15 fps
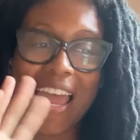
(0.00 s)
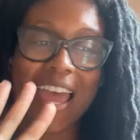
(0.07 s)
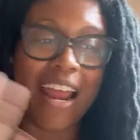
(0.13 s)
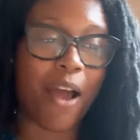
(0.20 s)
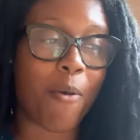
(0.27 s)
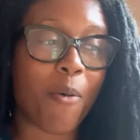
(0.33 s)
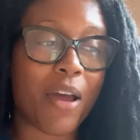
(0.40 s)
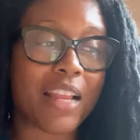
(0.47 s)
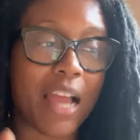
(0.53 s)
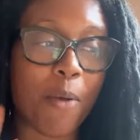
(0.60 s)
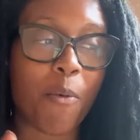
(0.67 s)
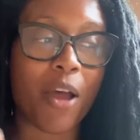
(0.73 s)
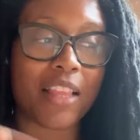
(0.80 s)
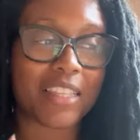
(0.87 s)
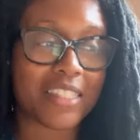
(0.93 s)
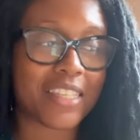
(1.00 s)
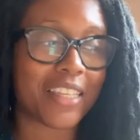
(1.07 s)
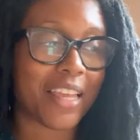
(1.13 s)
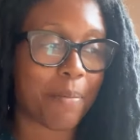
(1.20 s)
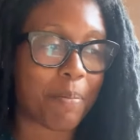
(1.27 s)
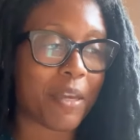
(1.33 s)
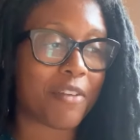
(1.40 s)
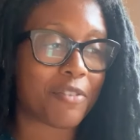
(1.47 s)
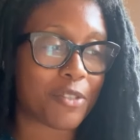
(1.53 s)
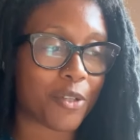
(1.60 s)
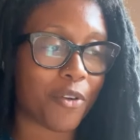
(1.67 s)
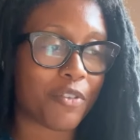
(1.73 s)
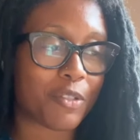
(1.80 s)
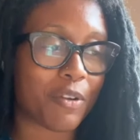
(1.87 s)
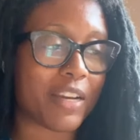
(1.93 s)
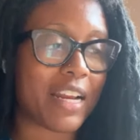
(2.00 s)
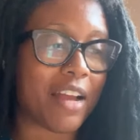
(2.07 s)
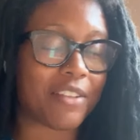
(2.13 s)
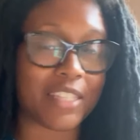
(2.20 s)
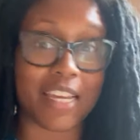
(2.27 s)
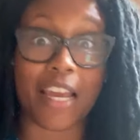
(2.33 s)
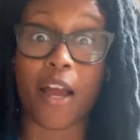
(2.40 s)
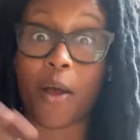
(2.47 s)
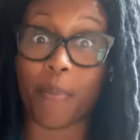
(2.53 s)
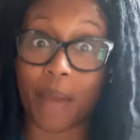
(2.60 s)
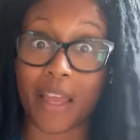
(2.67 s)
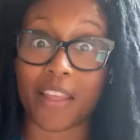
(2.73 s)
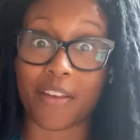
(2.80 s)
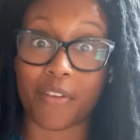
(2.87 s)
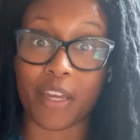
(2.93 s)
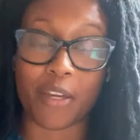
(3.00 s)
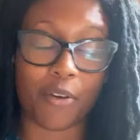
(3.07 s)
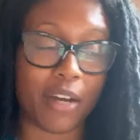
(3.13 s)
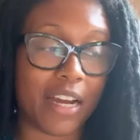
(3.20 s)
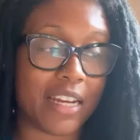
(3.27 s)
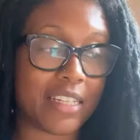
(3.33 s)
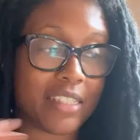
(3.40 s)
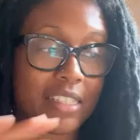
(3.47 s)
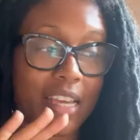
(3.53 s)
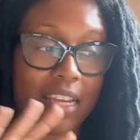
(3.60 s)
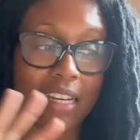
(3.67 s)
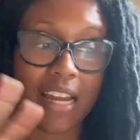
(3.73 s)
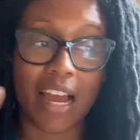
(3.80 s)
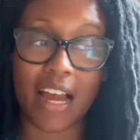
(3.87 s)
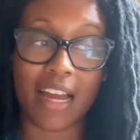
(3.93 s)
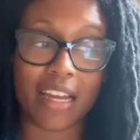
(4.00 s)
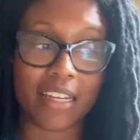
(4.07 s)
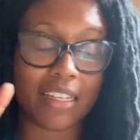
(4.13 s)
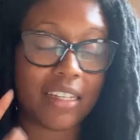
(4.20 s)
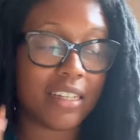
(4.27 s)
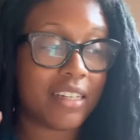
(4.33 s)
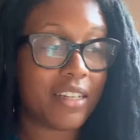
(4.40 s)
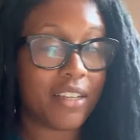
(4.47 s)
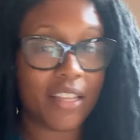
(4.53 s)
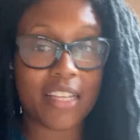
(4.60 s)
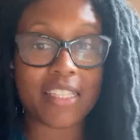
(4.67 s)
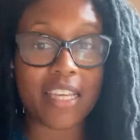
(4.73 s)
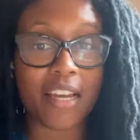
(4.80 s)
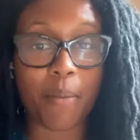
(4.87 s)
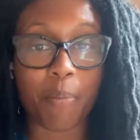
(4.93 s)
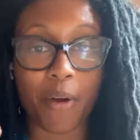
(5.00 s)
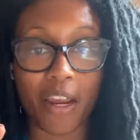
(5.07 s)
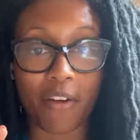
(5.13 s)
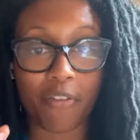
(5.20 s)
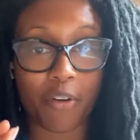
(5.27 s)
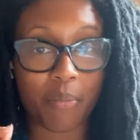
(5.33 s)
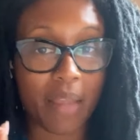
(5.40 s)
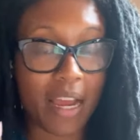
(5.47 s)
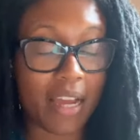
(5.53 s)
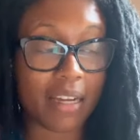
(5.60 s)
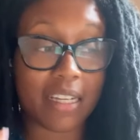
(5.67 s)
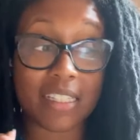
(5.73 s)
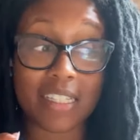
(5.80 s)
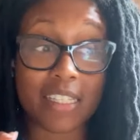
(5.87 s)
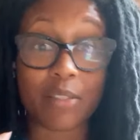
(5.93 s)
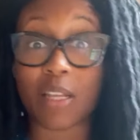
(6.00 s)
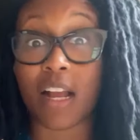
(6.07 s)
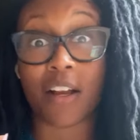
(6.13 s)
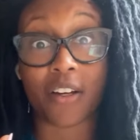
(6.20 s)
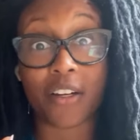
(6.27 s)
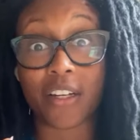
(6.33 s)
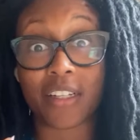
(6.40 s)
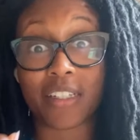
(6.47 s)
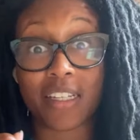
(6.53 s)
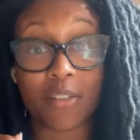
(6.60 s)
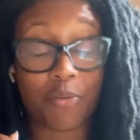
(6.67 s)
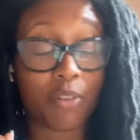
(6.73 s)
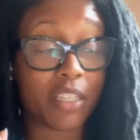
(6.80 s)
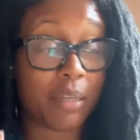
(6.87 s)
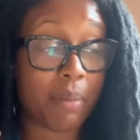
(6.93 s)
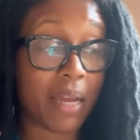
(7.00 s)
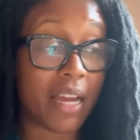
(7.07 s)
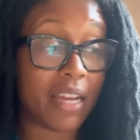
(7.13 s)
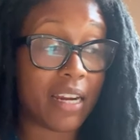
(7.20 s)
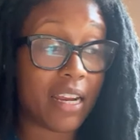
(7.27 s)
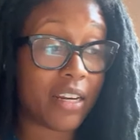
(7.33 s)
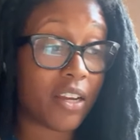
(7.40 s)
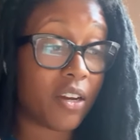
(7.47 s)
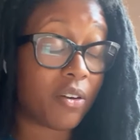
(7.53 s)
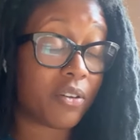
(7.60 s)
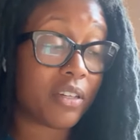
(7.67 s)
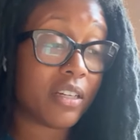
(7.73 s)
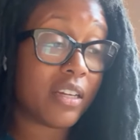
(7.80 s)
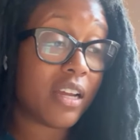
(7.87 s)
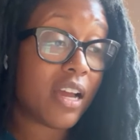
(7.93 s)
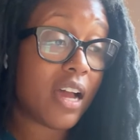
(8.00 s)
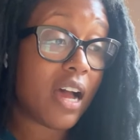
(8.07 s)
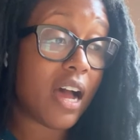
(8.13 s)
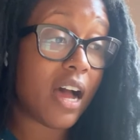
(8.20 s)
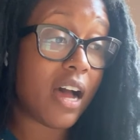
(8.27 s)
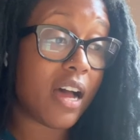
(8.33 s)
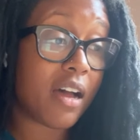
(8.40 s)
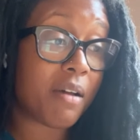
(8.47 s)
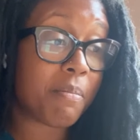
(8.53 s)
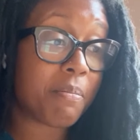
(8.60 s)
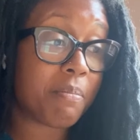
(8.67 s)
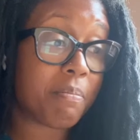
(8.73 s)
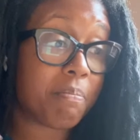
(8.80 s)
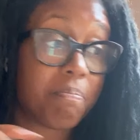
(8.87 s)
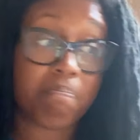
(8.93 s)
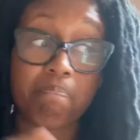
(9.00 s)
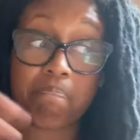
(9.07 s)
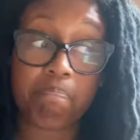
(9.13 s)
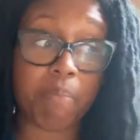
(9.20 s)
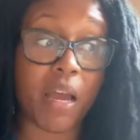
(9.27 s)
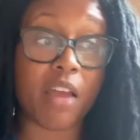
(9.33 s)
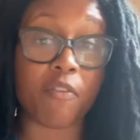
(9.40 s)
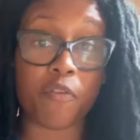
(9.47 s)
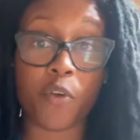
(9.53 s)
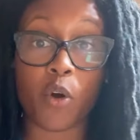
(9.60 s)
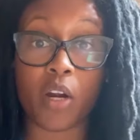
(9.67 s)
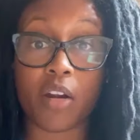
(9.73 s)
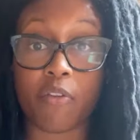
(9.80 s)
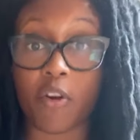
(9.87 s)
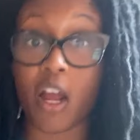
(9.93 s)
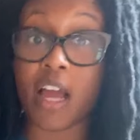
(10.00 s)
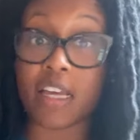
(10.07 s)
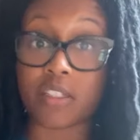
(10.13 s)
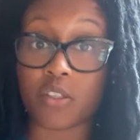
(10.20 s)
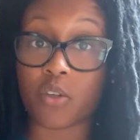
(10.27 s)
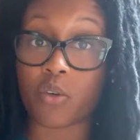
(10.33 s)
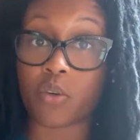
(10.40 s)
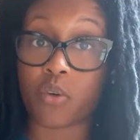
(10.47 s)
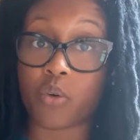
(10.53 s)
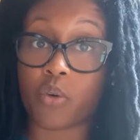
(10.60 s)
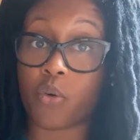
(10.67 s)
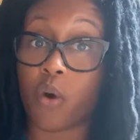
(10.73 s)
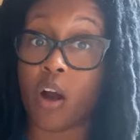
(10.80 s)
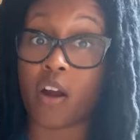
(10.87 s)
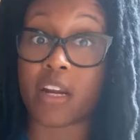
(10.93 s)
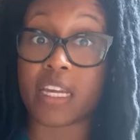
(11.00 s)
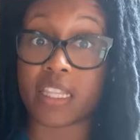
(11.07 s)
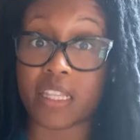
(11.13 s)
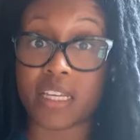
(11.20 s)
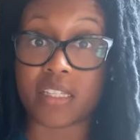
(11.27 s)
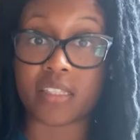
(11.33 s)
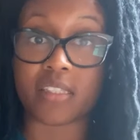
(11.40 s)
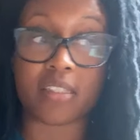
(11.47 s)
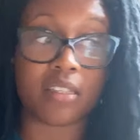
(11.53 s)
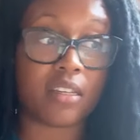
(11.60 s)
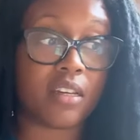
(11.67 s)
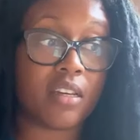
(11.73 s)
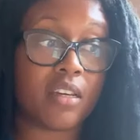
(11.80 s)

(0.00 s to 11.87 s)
and I want, I want to like be of service right now to like help elevate you guys and not, let's take a break from that. Cause it's not good. It's really bad. I know. Um, but for, for us who, who are in this,